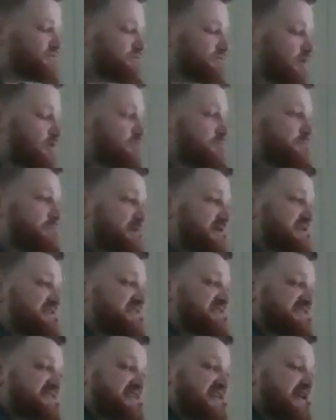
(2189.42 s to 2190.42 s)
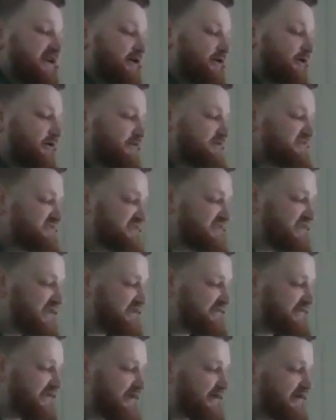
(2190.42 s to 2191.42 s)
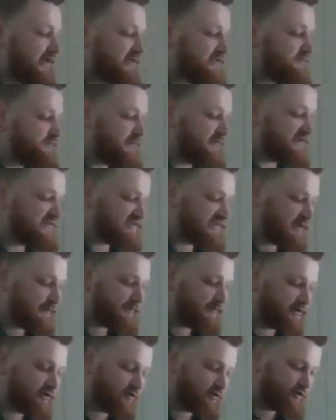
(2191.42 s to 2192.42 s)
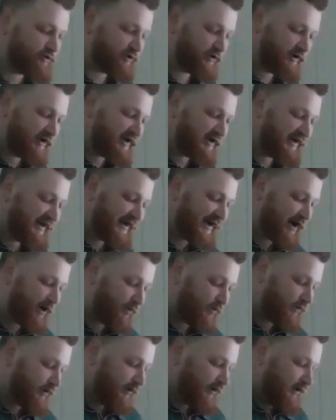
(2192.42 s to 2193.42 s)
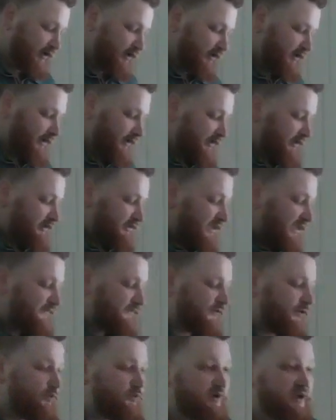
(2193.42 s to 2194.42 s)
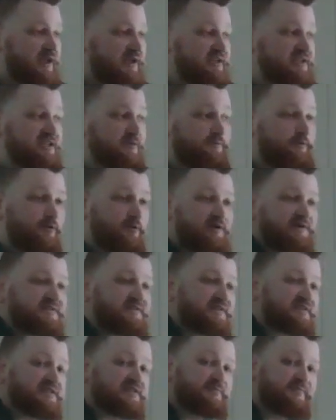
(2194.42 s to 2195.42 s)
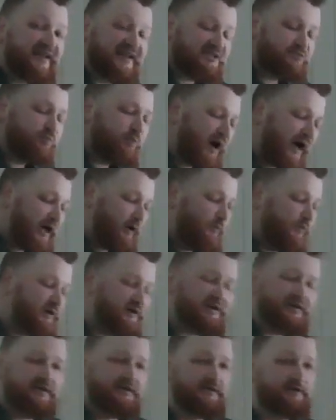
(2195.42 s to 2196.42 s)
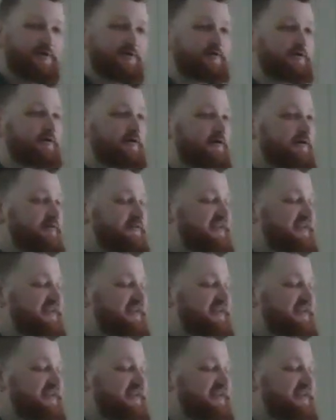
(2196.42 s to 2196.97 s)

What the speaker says: Don't be scared to take that next big step in your journey now. If you need a support system, that's why we're here.